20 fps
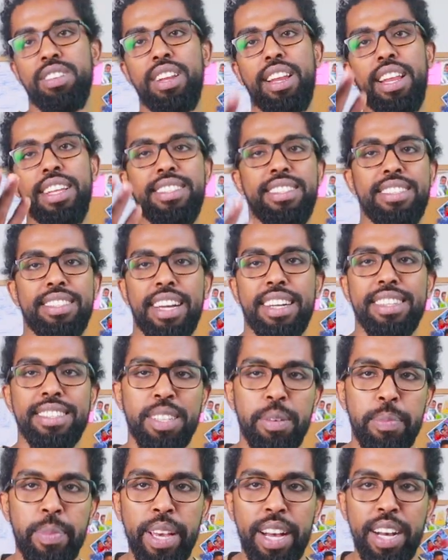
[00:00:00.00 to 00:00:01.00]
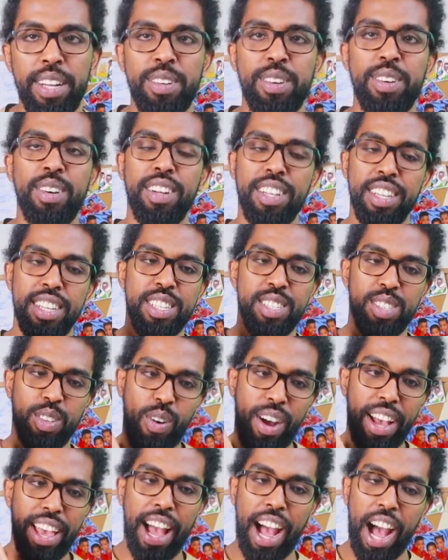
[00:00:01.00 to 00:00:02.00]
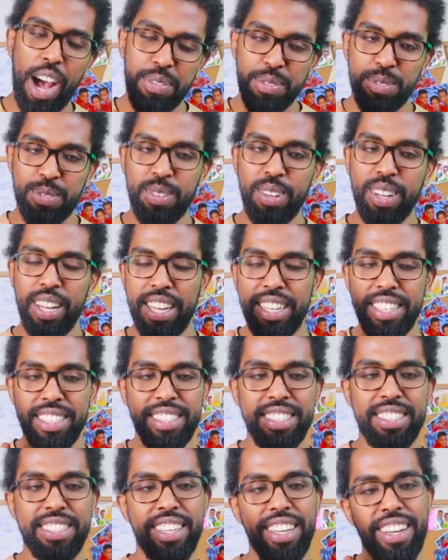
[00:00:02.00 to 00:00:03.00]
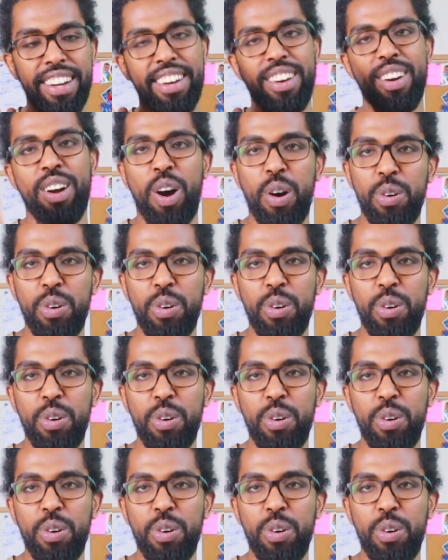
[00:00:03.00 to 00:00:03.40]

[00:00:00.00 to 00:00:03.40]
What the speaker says: Let's start the piano. So I have to learn this year